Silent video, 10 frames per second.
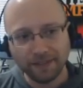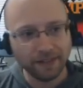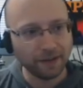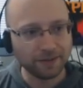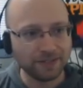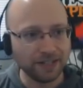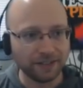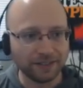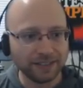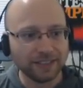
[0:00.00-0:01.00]
you know,
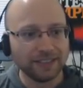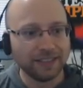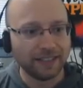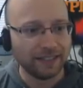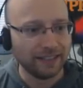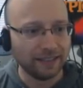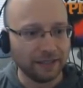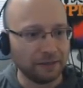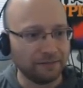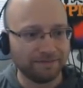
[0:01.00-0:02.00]
still.
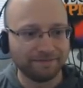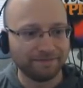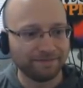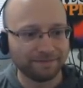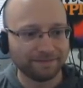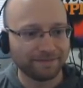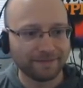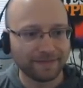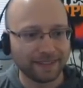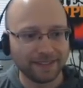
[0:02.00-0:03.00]
It's
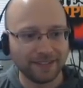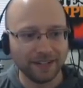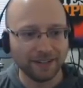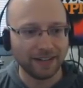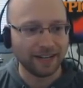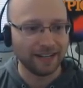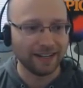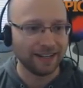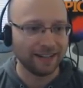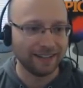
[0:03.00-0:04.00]

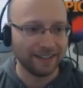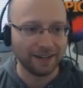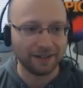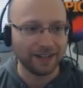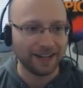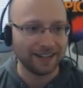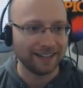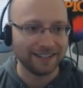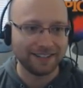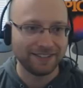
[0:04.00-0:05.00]

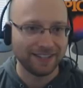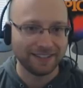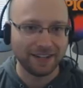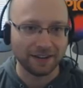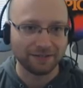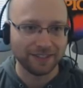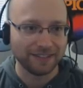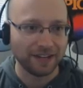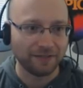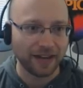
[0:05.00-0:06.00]
tough.
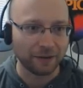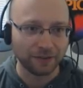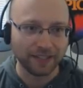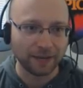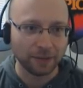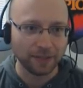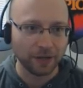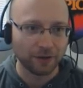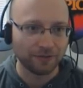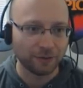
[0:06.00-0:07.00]
It's tough. I don't think I'm going to be
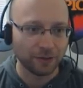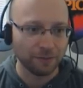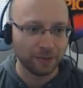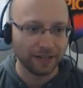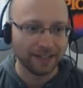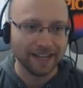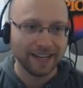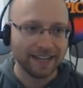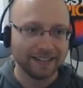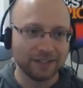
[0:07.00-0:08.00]
going for it, but
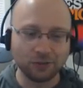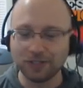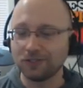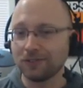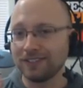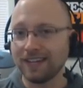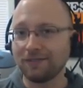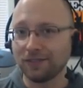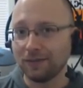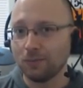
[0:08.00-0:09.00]
this crystal is
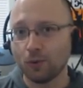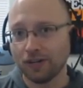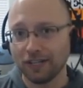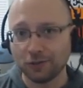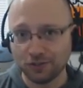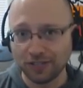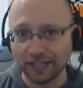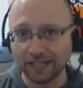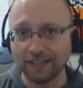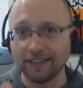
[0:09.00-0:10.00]
definitely more
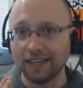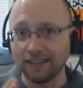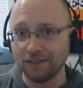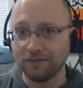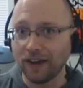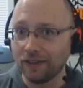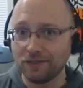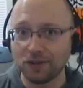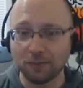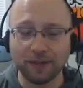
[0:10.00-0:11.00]
interesting than the
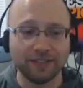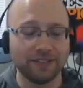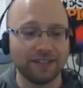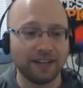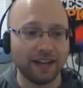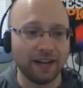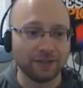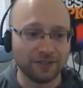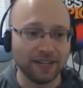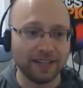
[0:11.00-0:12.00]
5-star basic.
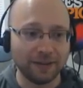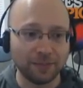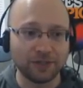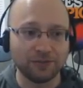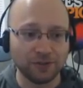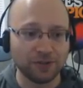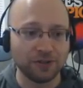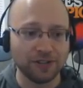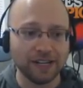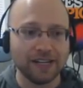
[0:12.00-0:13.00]
I'll say that much for
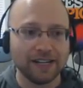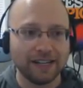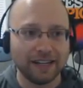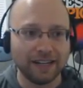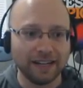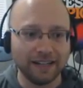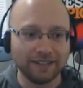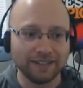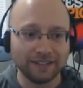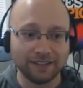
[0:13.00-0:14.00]
sure.
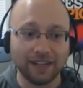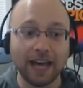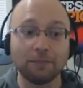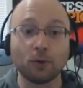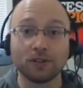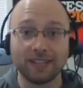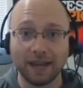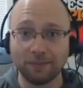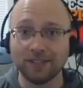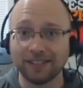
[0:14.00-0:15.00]
It's a lot more
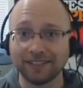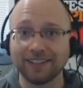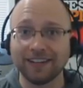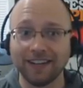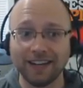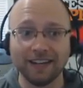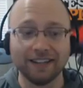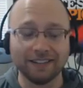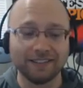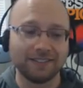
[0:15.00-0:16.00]
tempting,
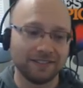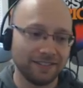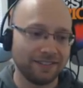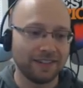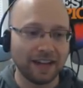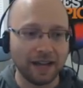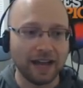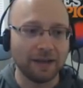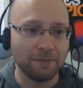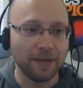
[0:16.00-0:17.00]
and
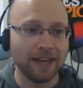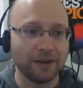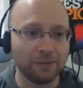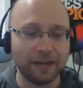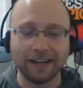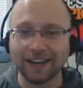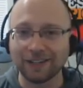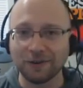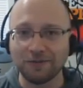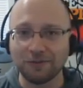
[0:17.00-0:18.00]
I may or may
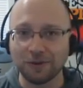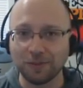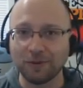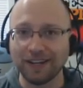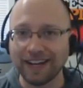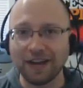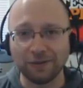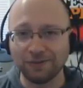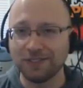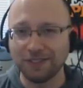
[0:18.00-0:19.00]
not go for it, but right
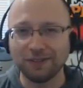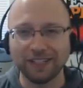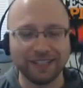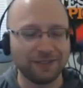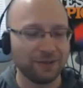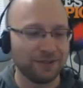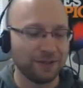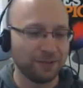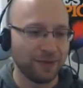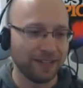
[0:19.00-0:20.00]
now, still leaning towards
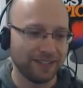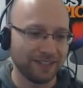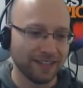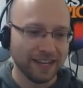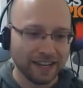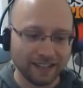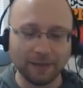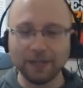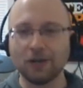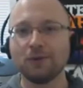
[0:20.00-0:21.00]
those basics.
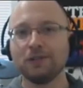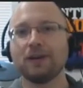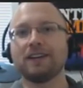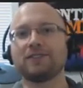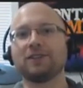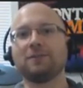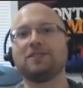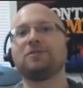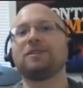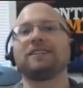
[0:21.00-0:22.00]
Let me know what you guys are going
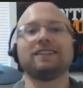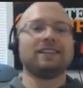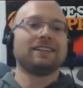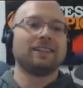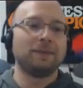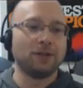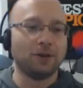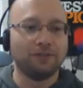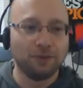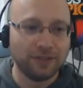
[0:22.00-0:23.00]
to be doing. Let me
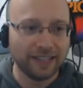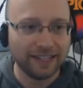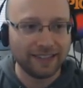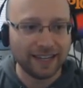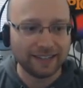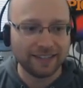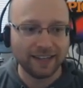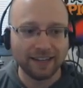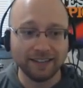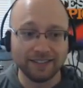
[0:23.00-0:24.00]
know if you think that
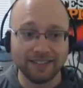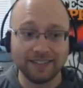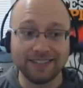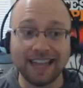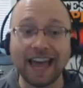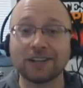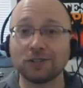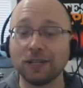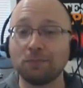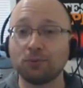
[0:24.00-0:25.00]
this list is
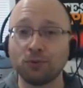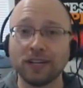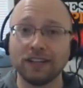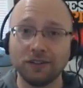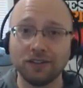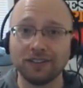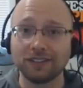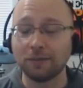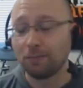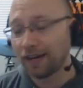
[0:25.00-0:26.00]
actually pretty
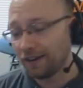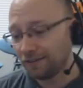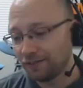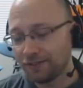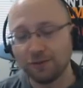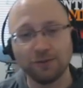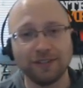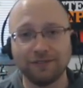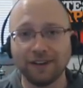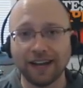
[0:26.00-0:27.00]
good compared to
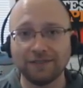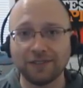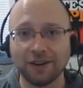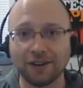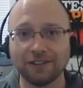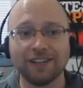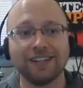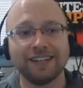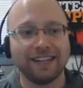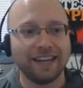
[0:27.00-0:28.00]
the 5-star,
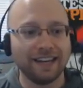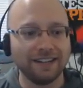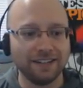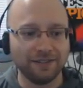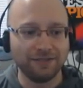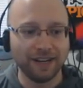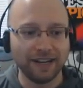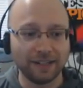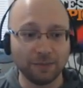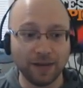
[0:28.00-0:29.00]
and if
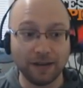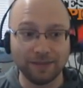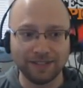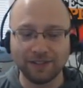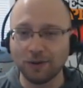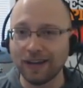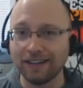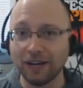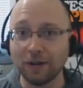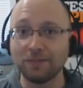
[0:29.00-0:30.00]
Kabam needs to go
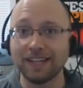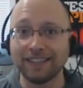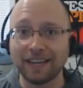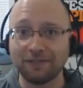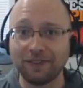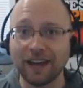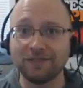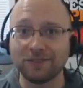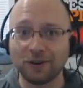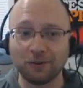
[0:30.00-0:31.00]
ahead and update that
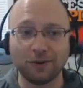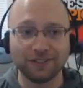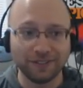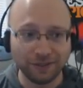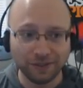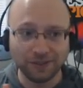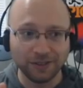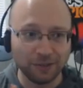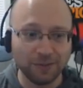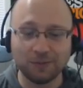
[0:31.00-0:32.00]
5-star one to look a
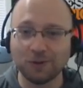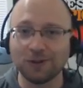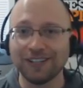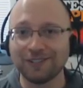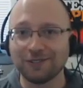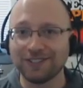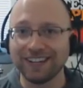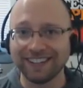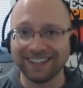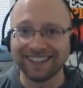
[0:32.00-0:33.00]
little bit more
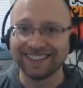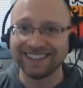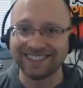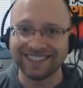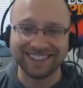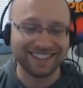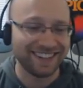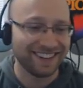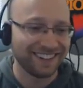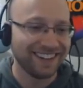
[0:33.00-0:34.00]
interesting like this
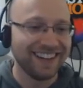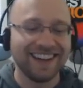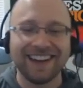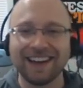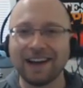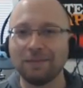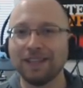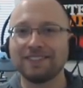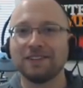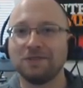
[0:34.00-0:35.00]
list here. But
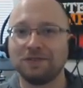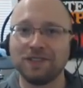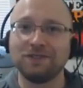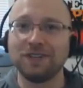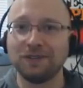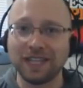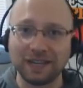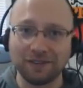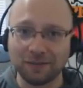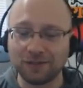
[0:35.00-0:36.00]
that's going to do it for this video.
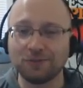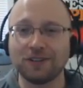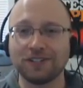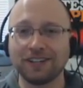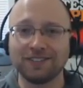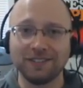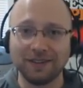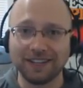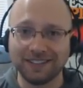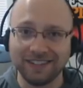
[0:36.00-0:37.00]
Thank you very much for watching. I'll see
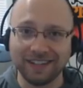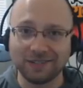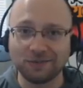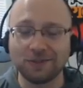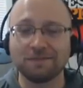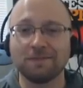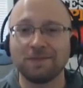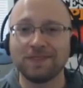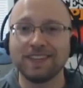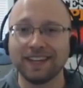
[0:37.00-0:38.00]
you guys in the next one.
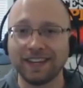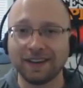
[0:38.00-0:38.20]
Take